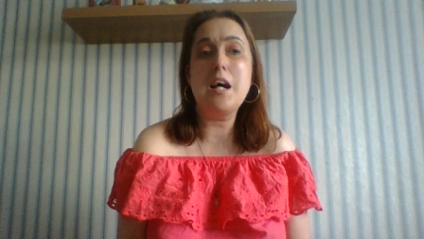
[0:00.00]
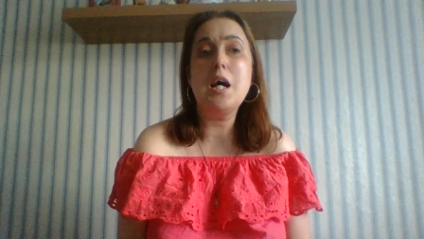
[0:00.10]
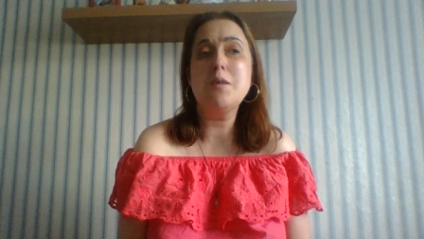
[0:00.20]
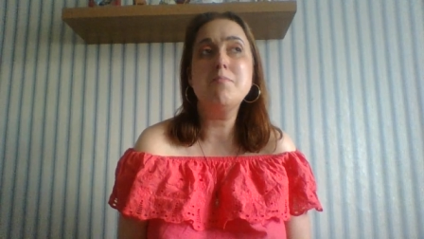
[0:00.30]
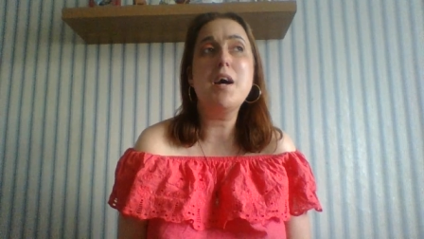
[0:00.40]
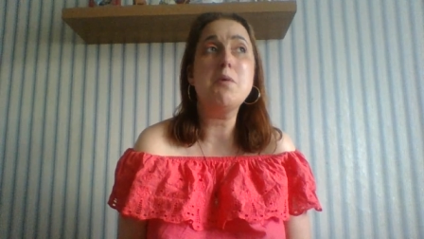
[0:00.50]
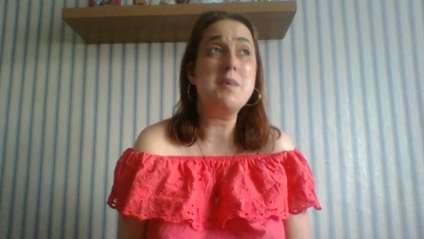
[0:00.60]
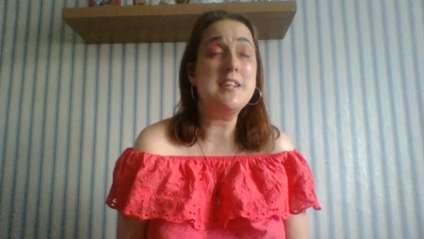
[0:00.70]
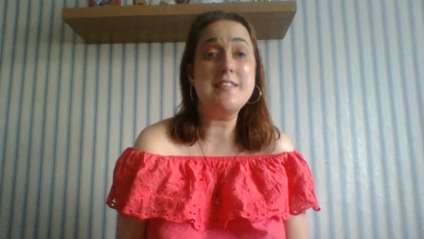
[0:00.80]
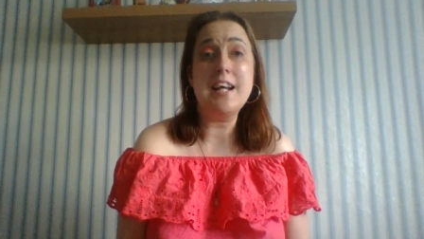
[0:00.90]
um, I
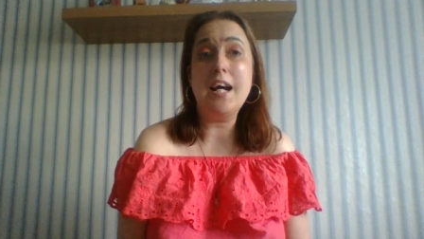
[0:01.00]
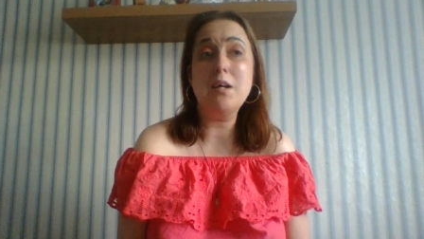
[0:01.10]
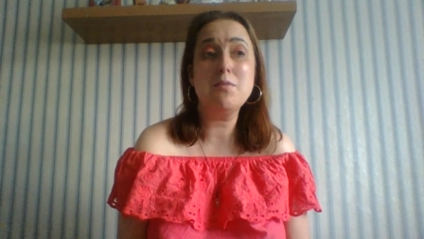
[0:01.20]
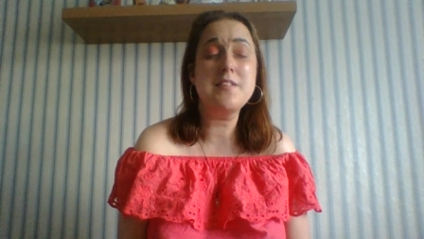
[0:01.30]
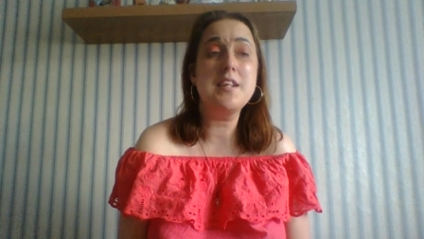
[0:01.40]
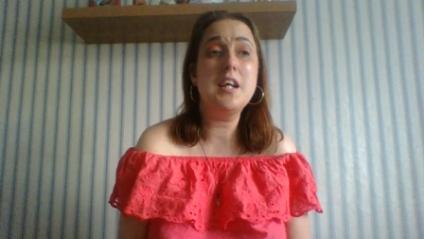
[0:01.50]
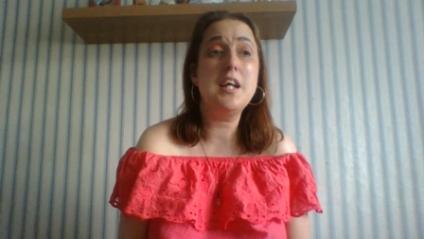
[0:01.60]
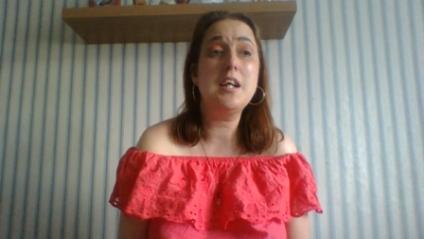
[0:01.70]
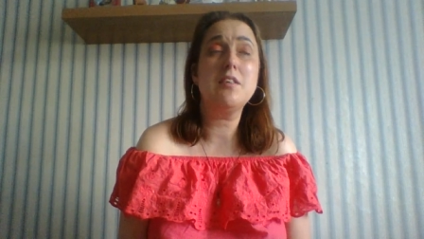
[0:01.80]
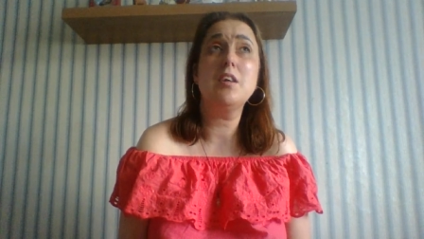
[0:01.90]
went out
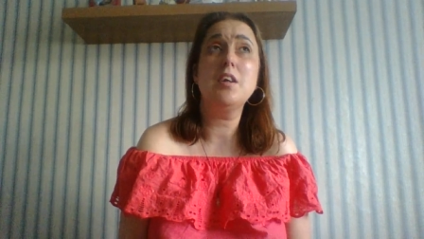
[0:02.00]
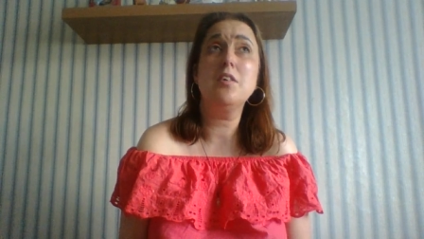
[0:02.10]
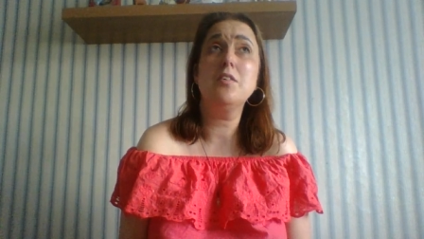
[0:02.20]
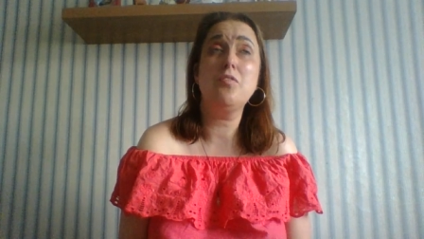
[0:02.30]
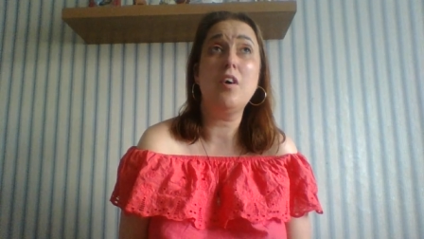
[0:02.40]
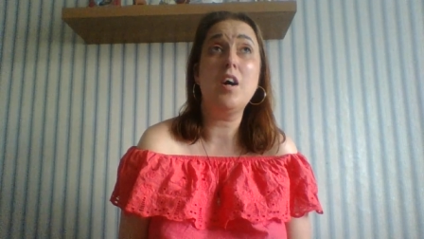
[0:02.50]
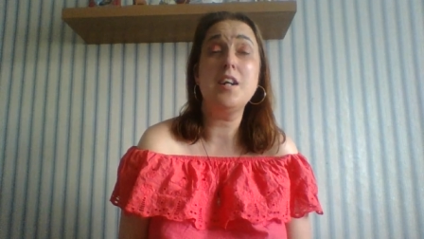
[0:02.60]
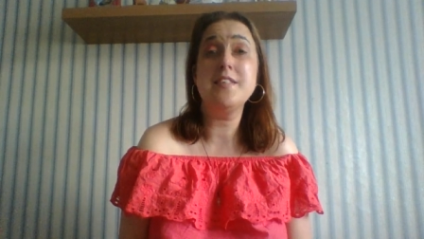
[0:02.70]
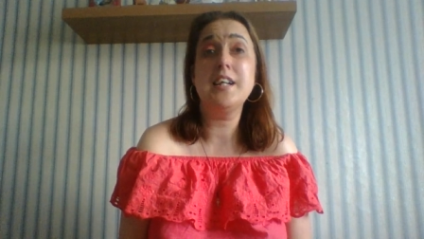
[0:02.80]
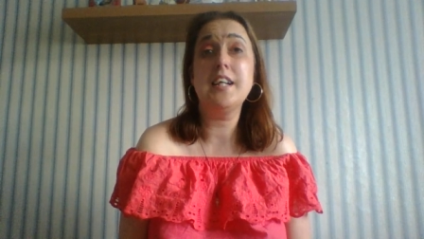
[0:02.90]
uh,
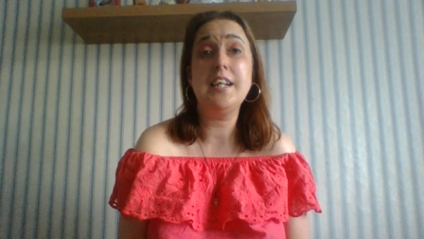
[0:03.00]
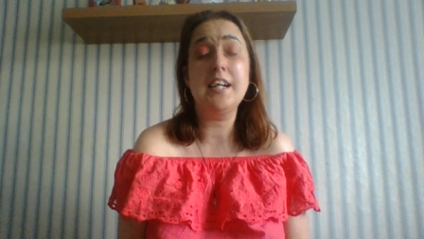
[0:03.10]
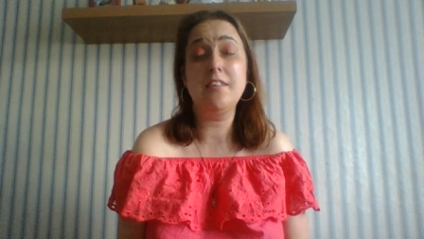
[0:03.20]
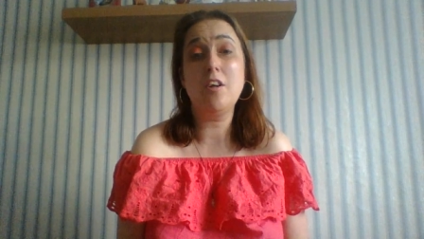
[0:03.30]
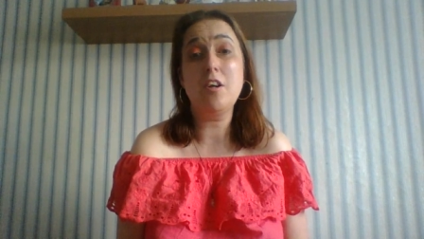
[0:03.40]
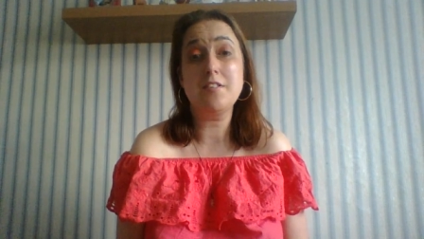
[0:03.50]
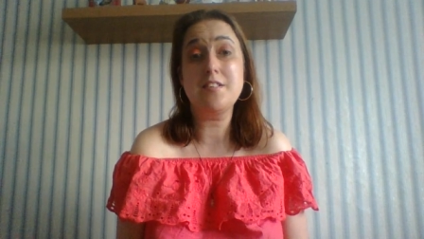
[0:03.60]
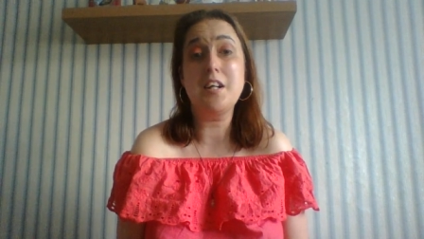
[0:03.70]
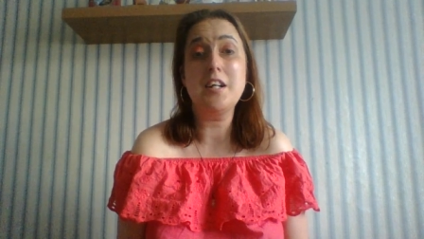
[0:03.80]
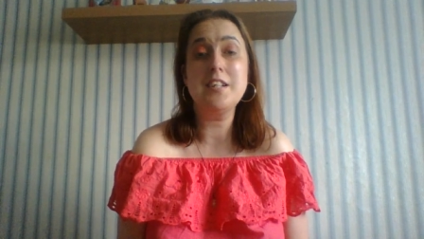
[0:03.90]
Friday and
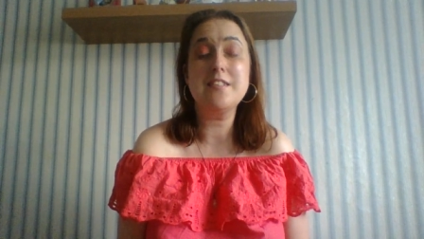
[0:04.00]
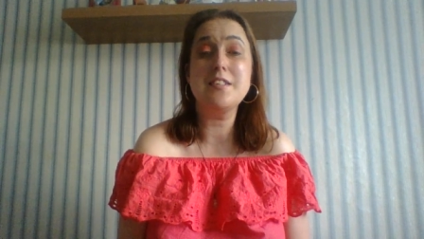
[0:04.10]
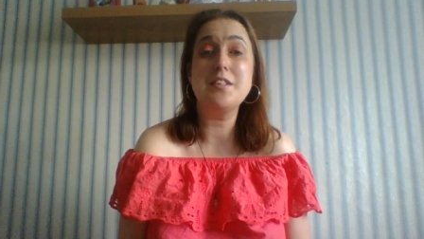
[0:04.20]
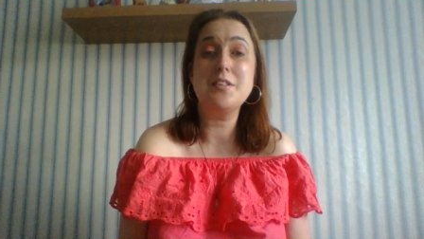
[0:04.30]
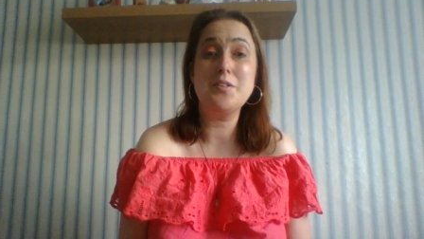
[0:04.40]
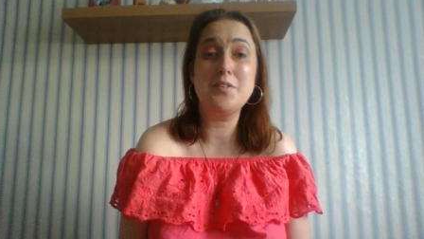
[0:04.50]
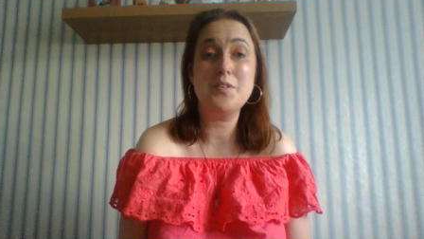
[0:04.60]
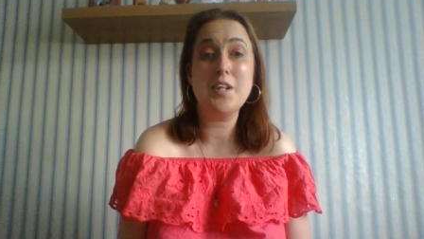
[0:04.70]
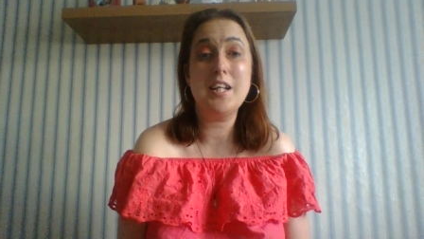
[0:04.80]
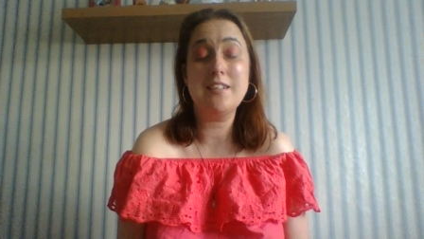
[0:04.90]
last night to
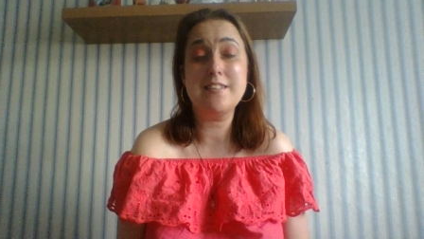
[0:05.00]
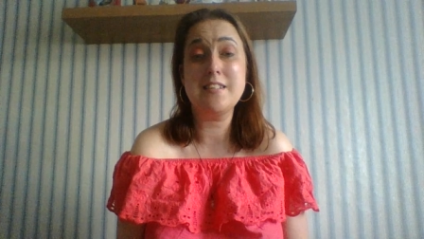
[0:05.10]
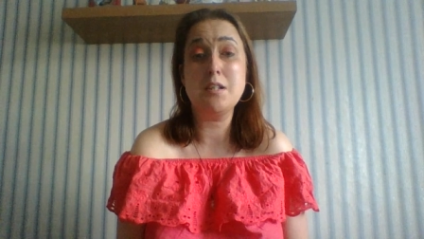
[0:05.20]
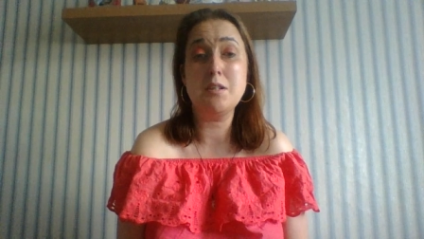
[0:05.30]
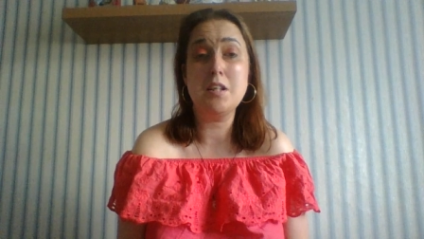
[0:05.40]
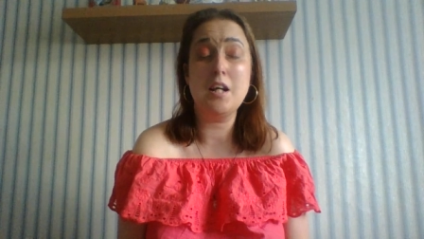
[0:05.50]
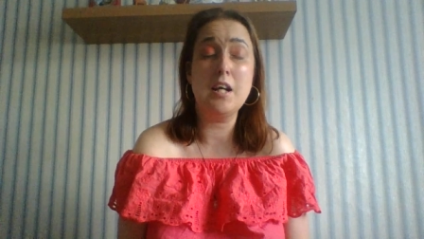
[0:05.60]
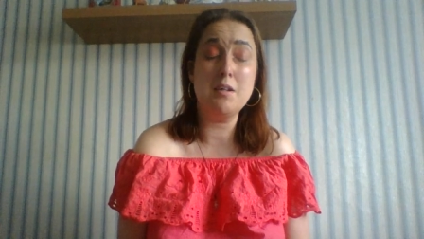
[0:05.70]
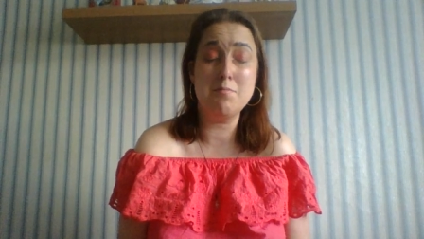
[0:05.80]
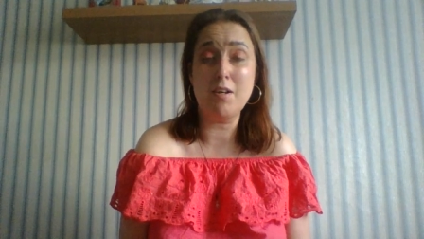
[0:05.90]
uh, see
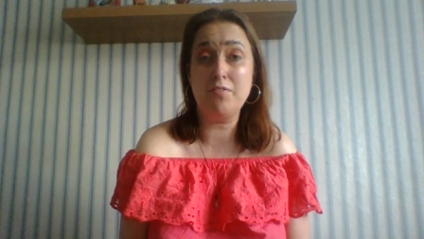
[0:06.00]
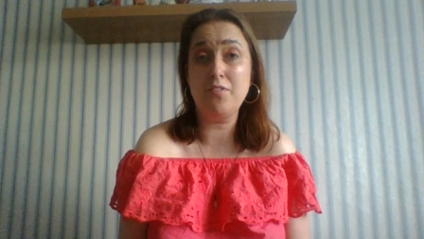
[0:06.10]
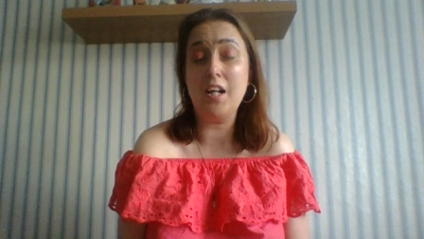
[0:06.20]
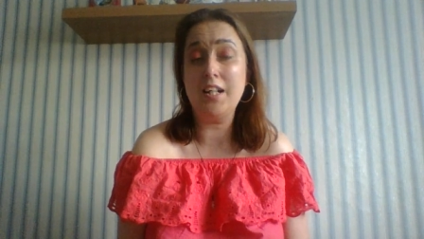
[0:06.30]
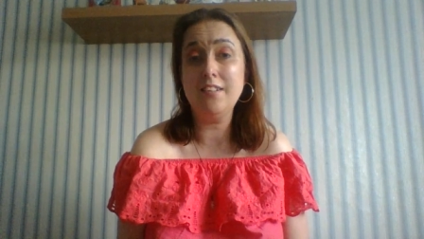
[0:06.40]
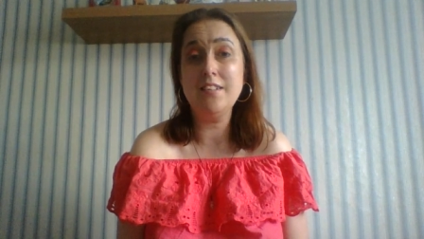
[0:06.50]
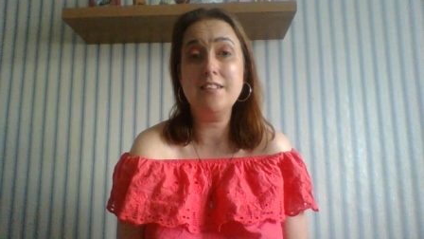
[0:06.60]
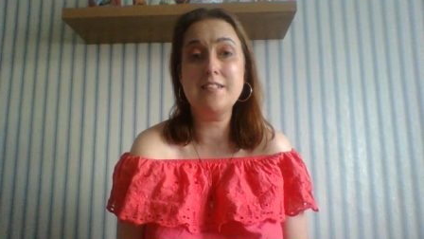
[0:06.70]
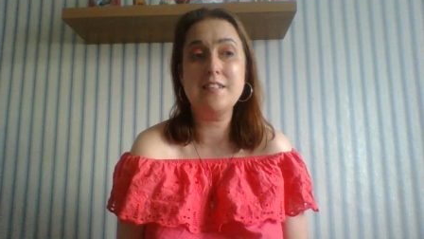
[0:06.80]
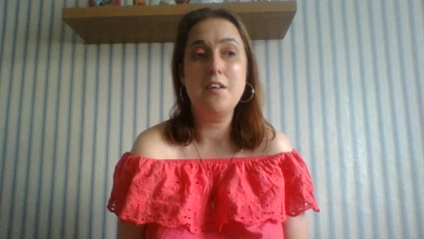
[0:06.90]
uh, my
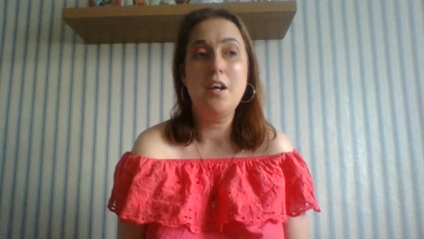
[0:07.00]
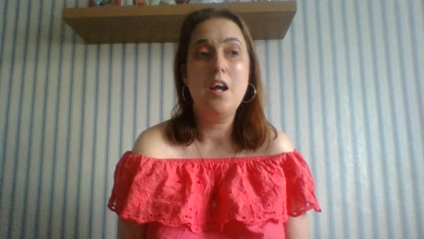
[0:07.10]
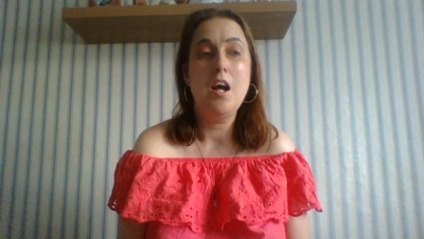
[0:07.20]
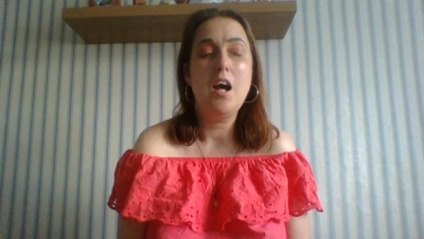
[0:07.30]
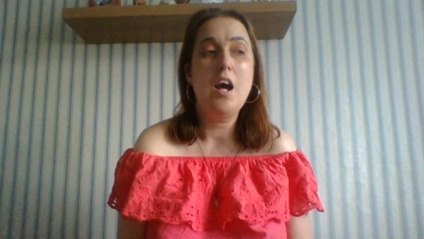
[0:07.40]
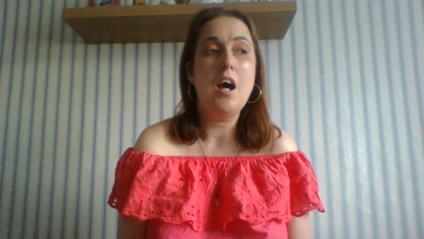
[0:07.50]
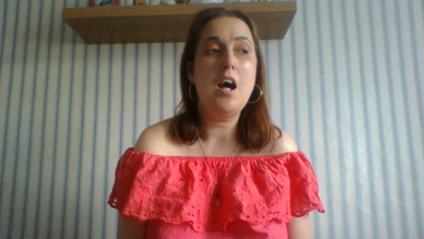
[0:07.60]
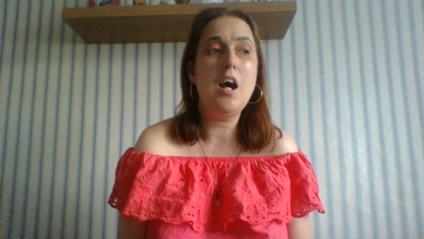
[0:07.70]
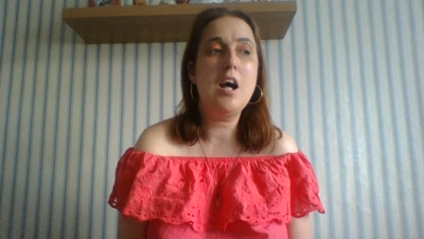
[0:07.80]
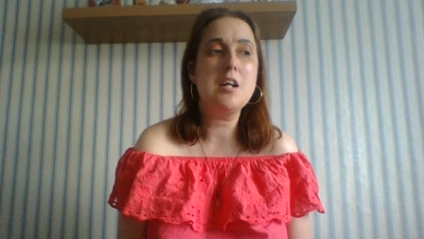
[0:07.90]
friends.
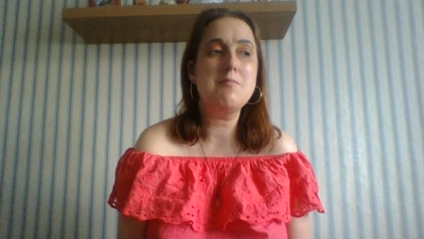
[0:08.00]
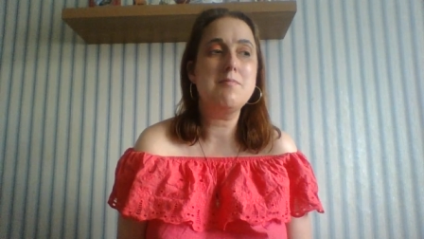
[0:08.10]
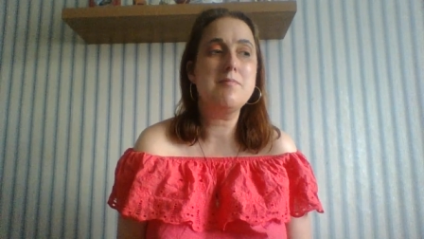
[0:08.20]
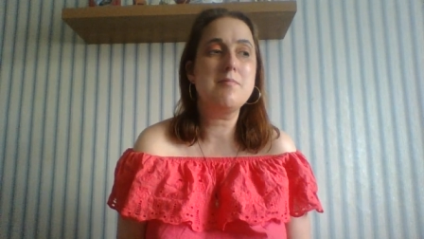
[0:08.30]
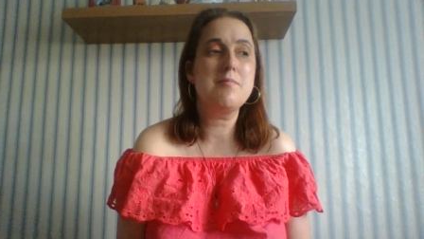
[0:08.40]
Um,